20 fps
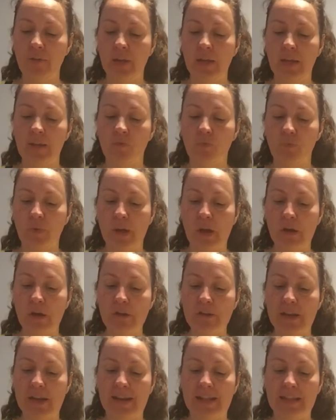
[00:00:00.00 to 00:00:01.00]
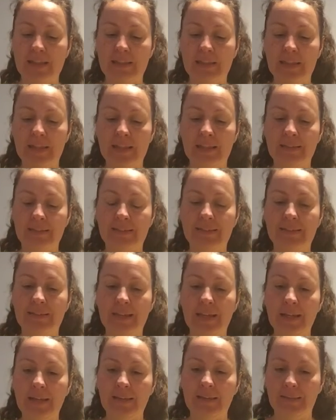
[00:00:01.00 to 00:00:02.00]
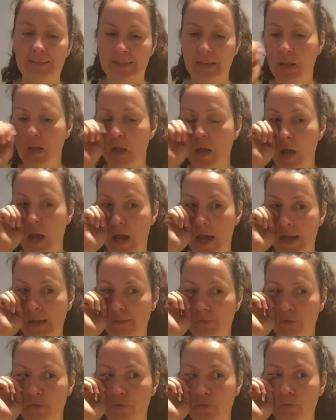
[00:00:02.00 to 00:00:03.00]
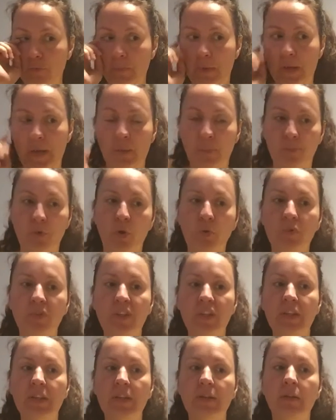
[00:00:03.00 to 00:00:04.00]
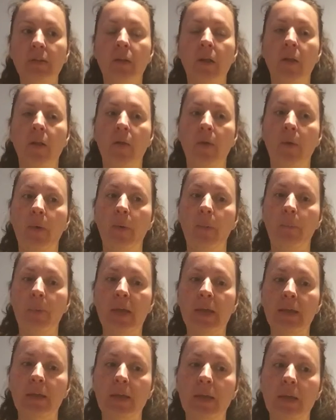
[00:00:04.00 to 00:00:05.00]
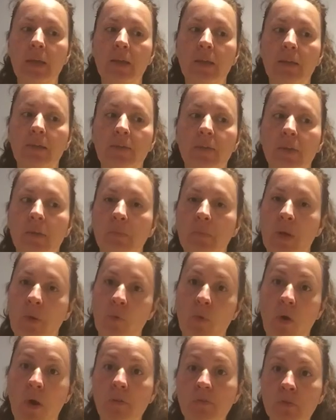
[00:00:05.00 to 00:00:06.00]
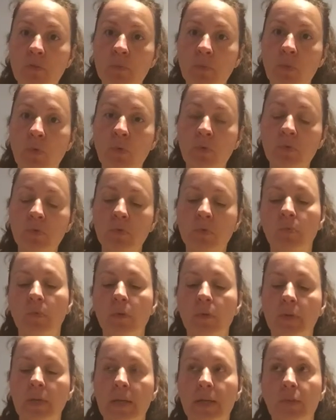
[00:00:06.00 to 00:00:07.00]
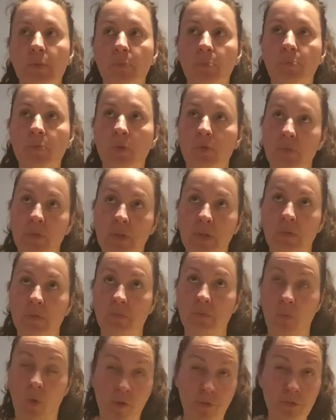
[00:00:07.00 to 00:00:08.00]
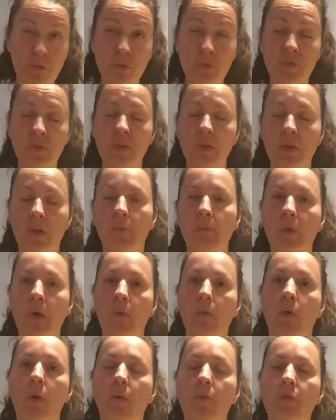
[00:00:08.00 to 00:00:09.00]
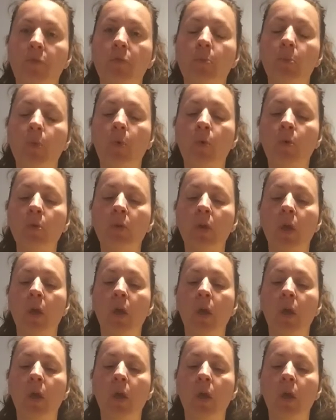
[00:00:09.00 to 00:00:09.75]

It's rare that anything sticks. I do make protein pancakes in my waffle mold. Well, I guess protein waffles in my waffle mold.